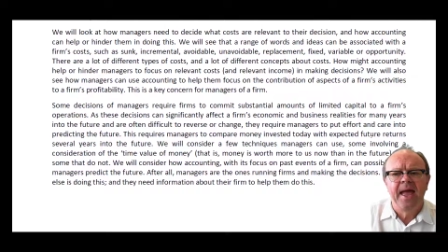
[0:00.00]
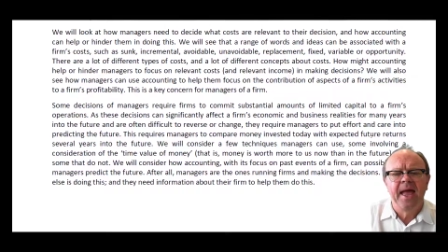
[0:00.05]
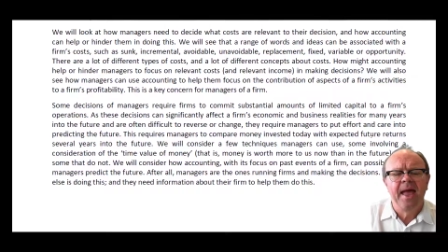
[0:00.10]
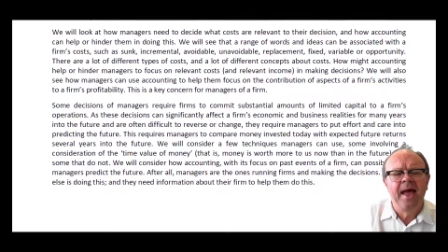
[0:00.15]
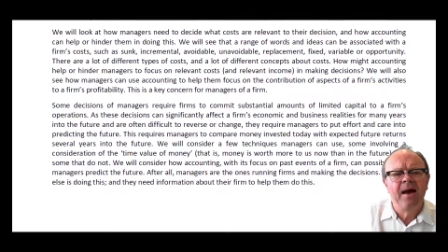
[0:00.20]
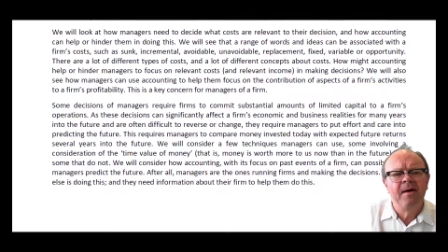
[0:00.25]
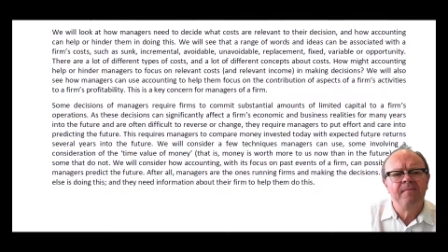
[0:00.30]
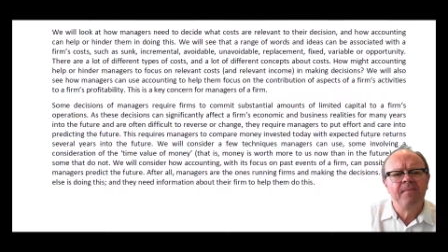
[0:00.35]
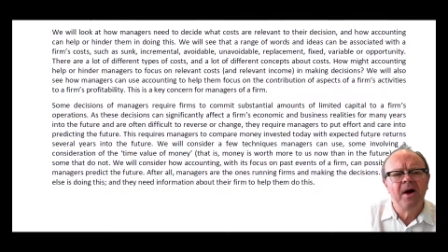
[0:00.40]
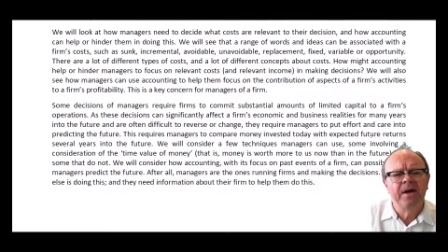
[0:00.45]

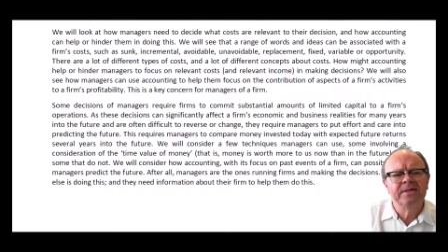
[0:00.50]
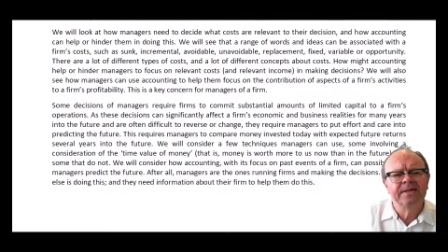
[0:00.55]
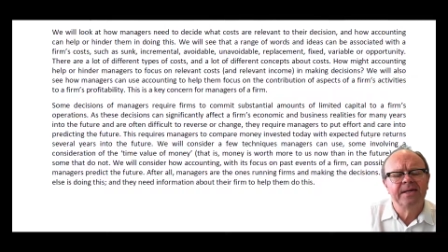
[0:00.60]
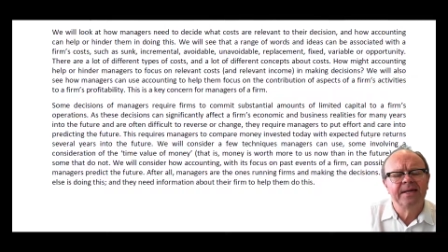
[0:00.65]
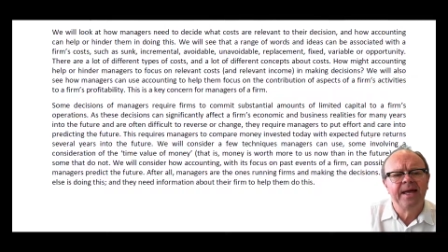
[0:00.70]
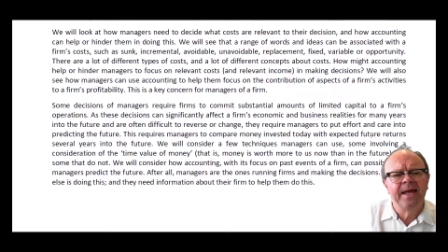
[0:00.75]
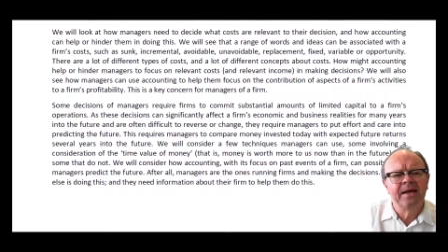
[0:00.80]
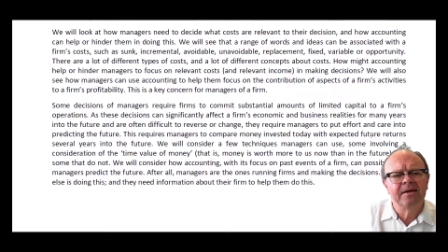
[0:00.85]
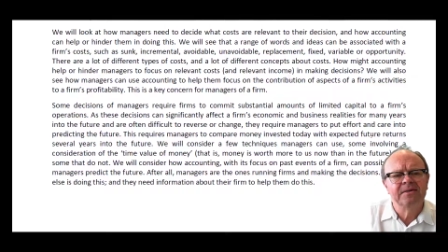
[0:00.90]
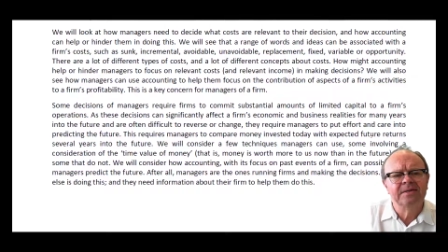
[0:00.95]
How might
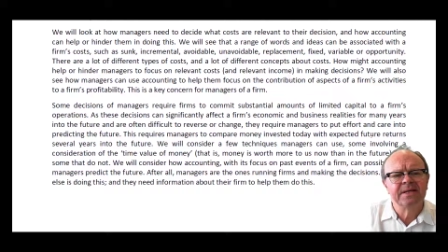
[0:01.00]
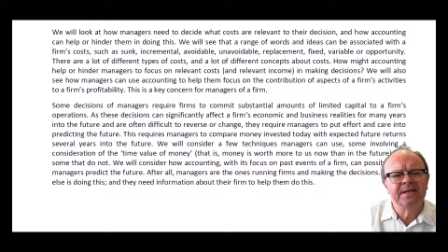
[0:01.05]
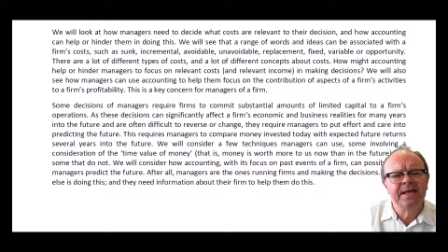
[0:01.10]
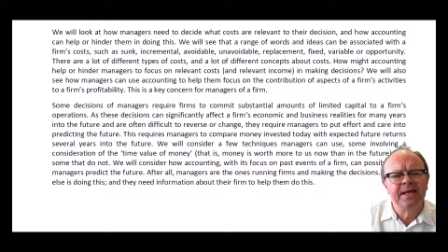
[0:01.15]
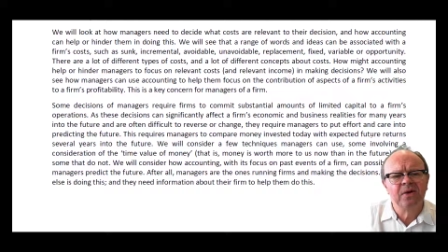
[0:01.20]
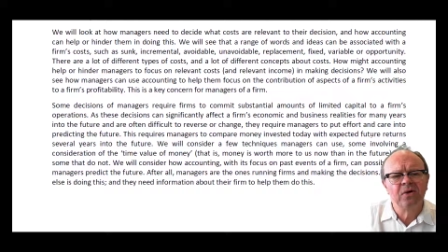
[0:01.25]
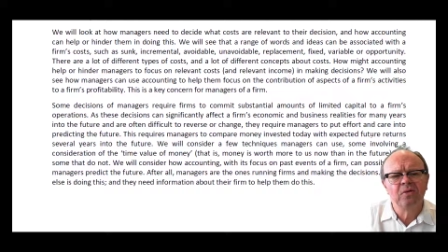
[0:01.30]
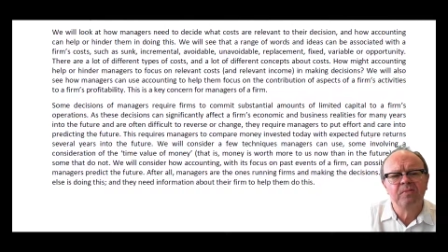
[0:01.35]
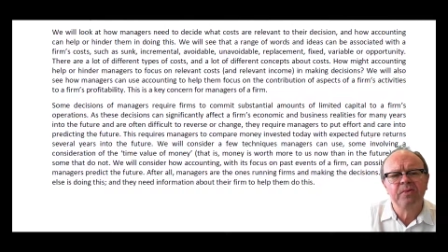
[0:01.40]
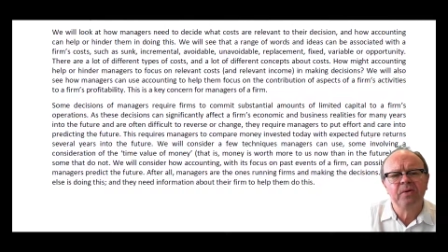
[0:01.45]
accounting
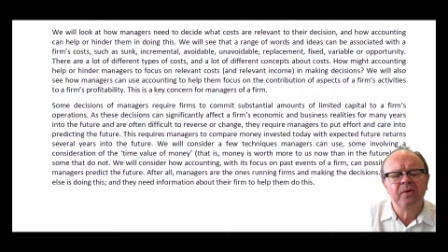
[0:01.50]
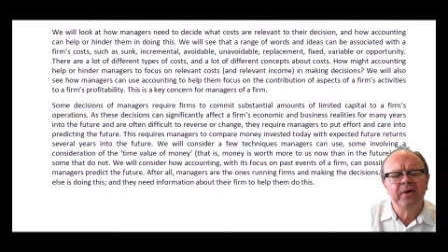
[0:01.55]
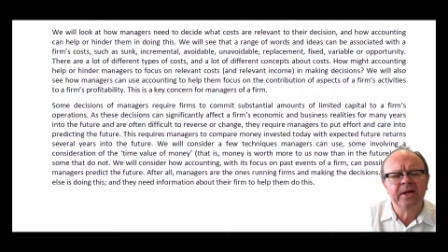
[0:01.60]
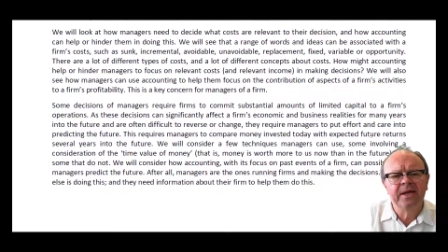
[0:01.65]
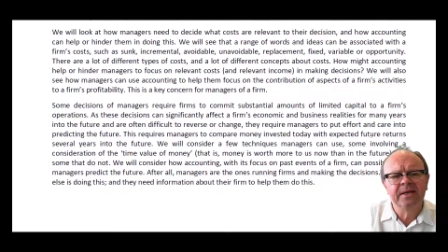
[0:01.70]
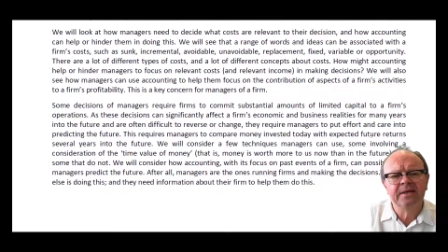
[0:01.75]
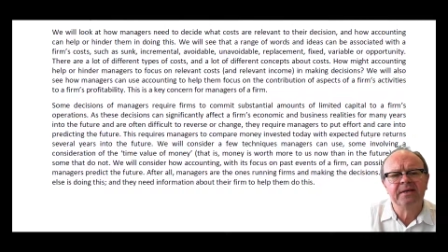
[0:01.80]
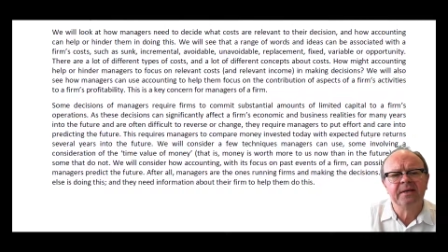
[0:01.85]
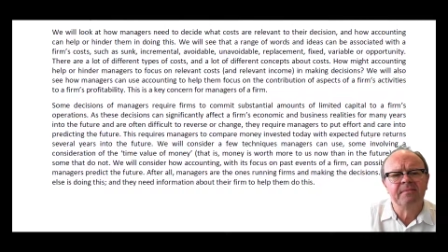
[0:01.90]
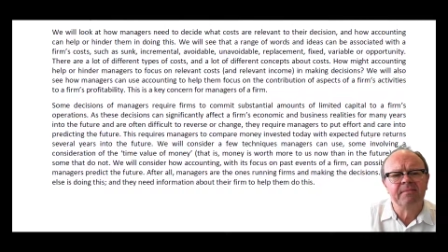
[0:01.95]
help or
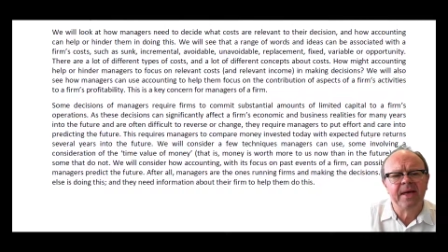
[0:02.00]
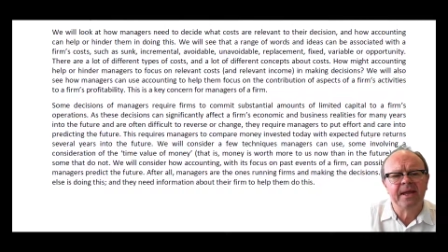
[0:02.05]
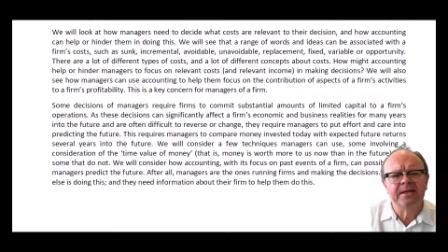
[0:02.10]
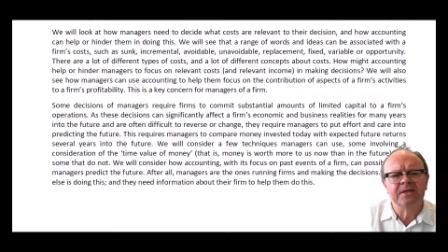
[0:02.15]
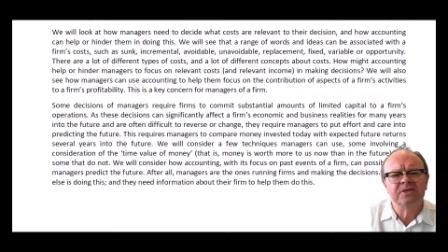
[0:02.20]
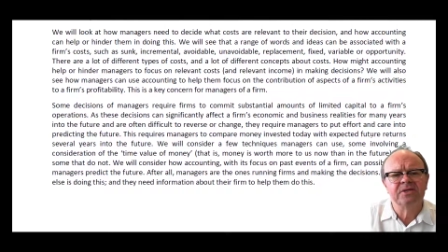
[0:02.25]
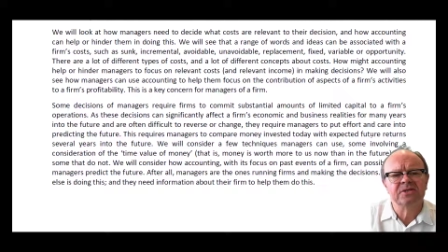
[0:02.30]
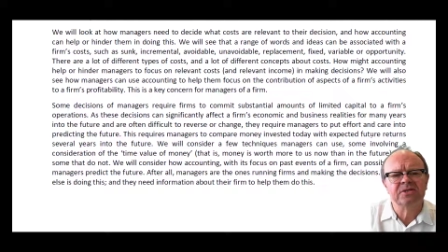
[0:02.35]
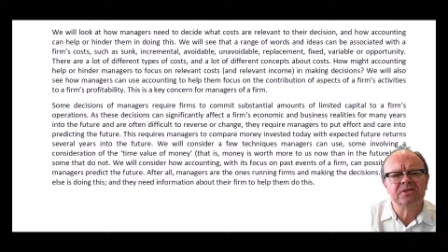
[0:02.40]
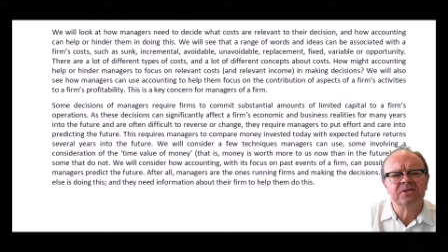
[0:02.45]
hinder
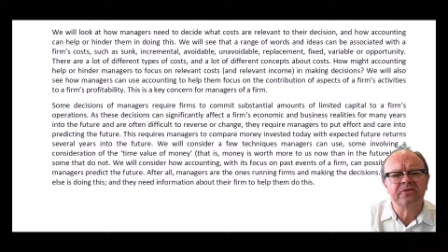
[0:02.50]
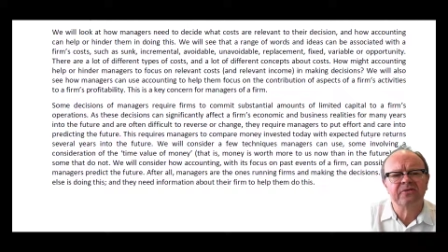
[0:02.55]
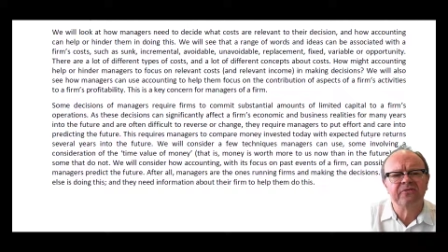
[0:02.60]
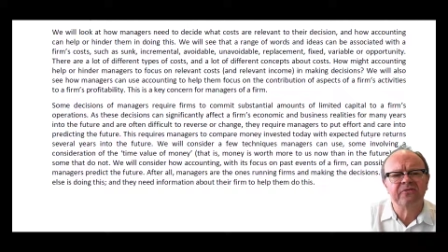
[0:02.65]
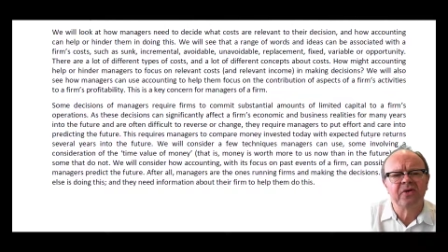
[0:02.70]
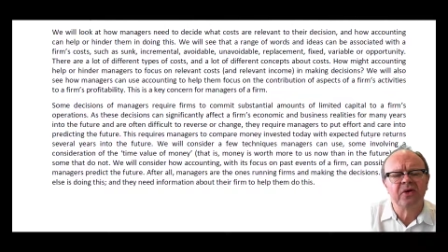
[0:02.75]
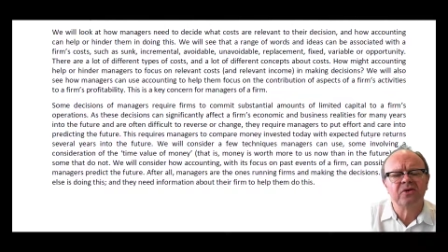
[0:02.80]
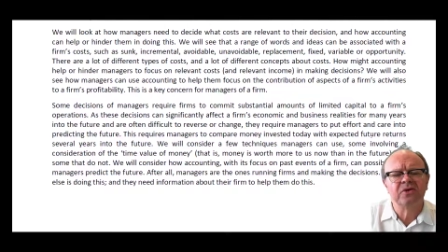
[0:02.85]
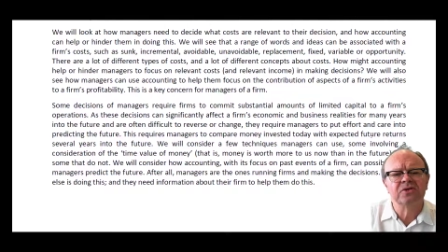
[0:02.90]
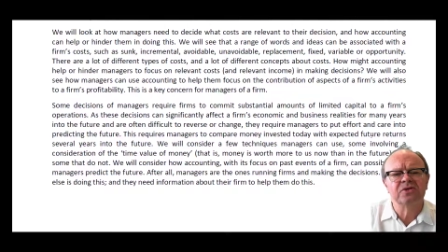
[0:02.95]
managers to
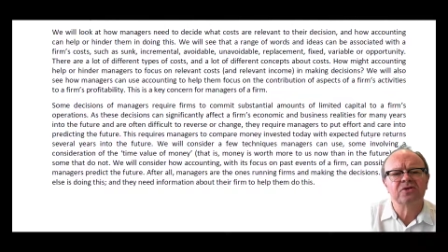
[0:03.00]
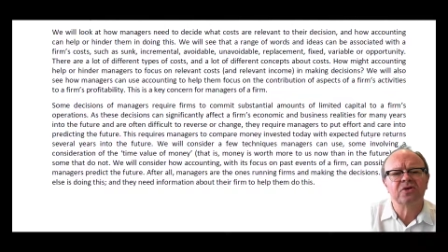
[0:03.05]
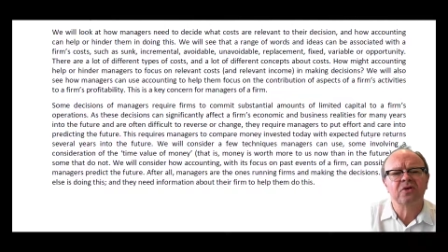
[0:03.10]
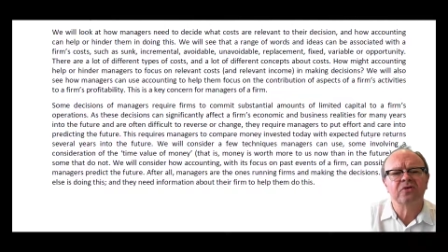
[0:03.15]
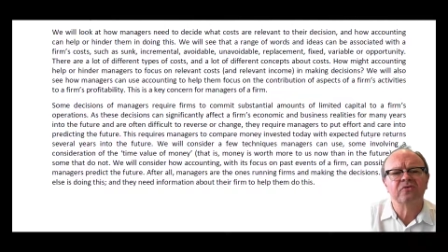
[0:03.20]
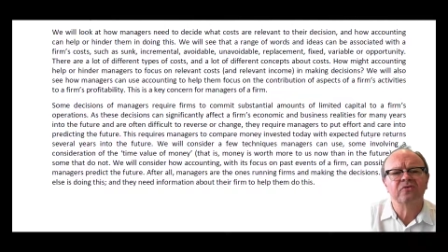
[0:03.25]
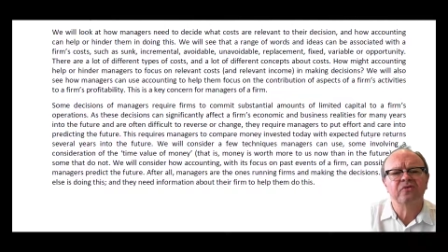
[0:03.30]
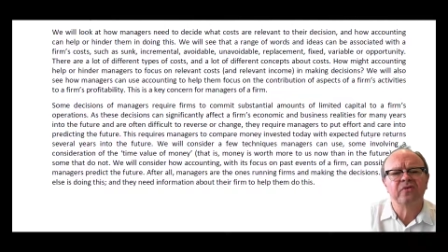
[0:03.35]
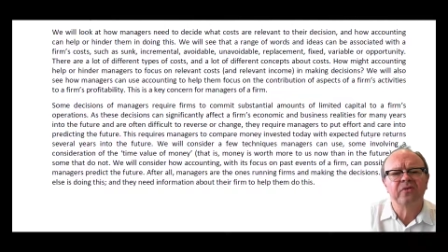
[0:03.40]
focus on